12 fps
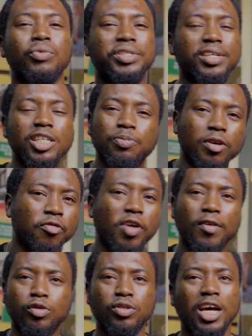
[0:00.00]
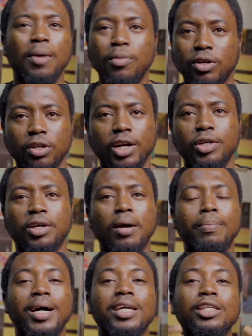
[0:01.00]
With 8.5 to 9 million naira, you
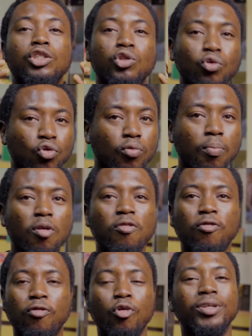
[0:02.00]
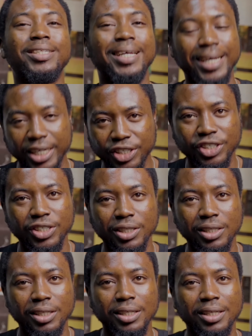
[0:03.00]
can buy a Tokunbo Ford
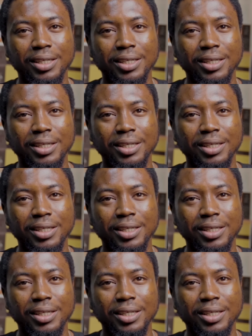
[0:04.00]
Edge